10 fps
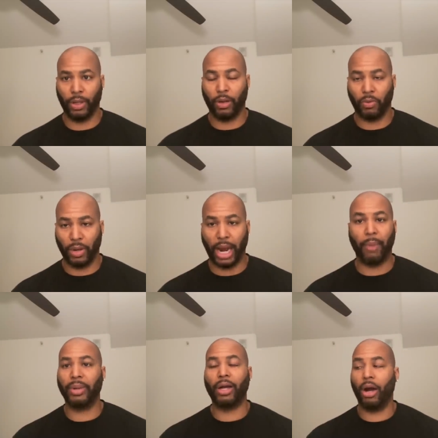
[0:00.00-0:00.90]
When
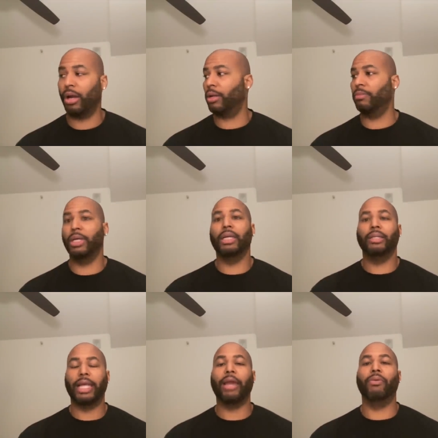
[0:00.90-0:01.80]
I'm in Harlem,
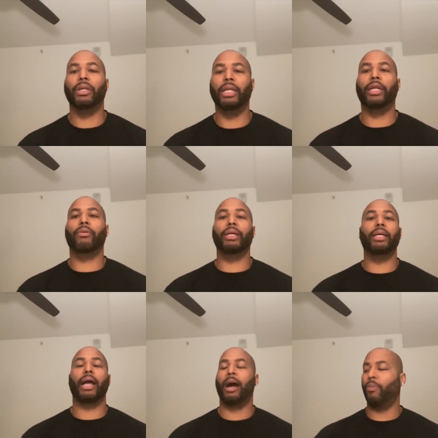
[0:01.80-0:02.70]
they will
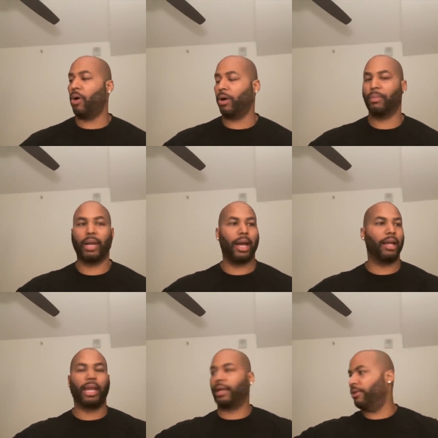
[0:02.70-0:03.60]
literally, I'm walking
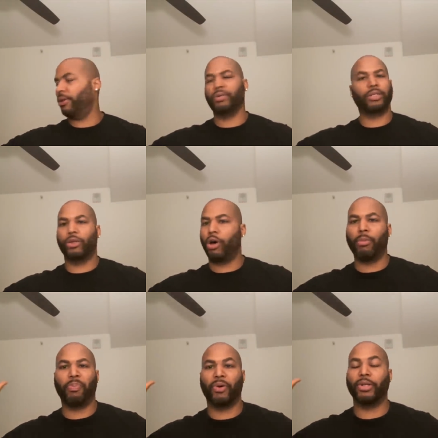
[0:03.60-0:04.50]
behind, like, you know, just a
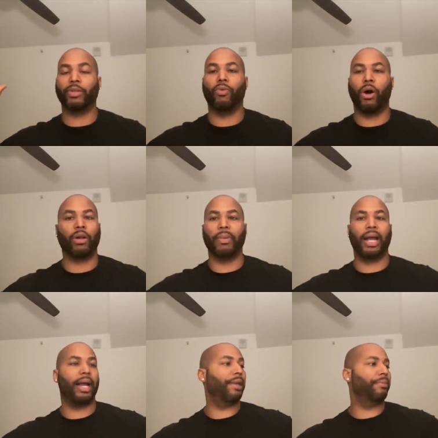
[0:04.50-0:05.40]
normal person walking
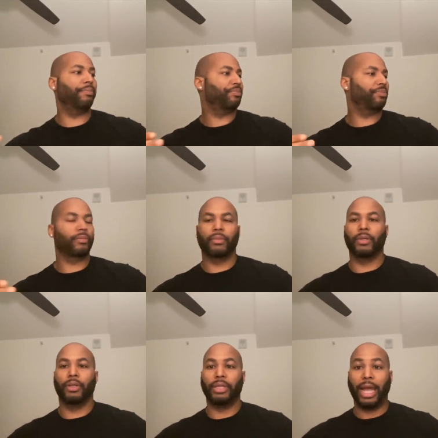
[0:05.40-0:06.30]
behind them.
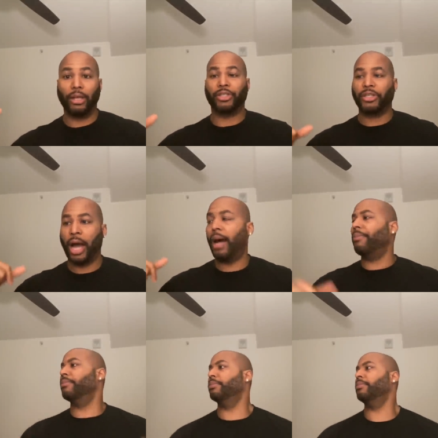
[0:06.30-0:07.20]
They'll
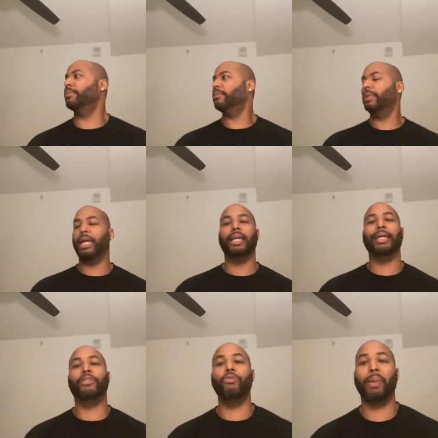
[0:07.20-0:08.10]
stop and
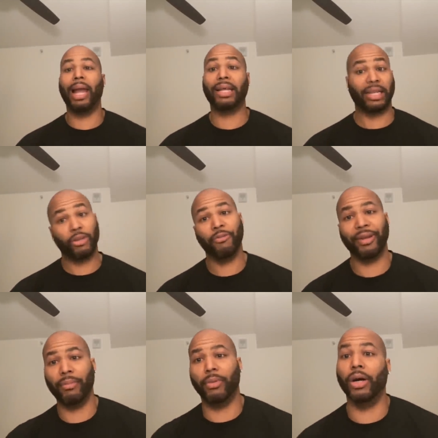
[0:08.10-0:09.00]
let you pass, like you
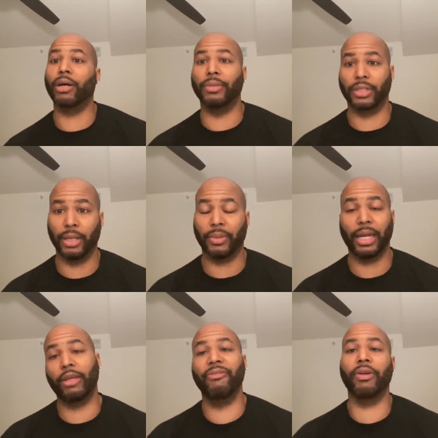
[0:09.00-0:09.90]
finna mug them or something,
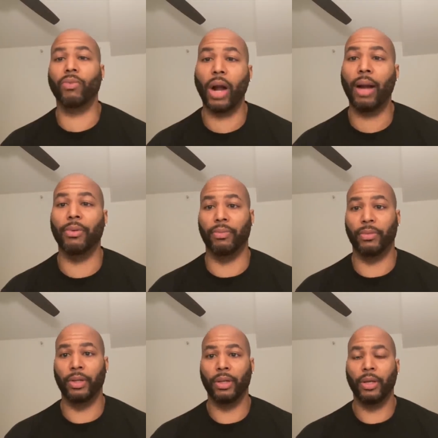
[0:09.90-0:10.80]
like you finna rob them.
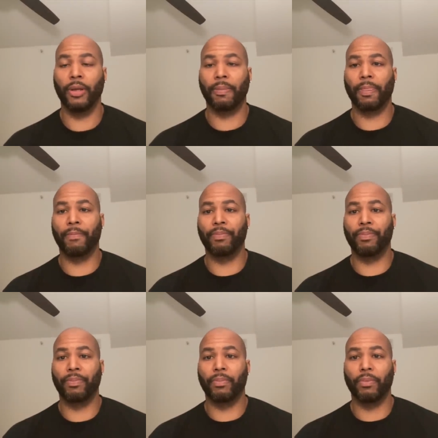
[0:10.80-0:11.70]

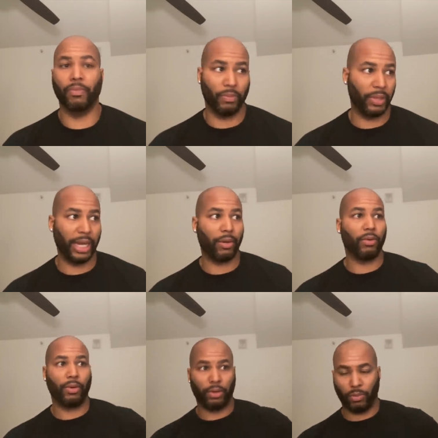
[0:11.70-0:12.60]

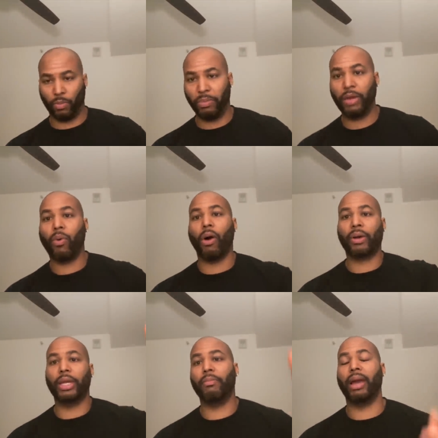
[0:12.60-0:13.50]
Then me
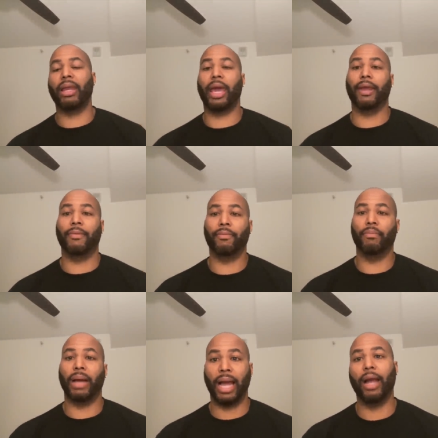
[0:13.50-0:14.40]
walking in Manhattan
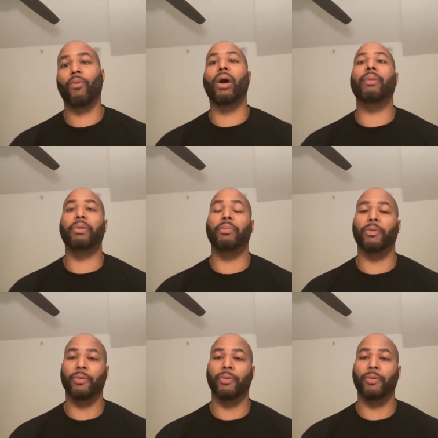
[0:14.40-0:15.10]
behind white people,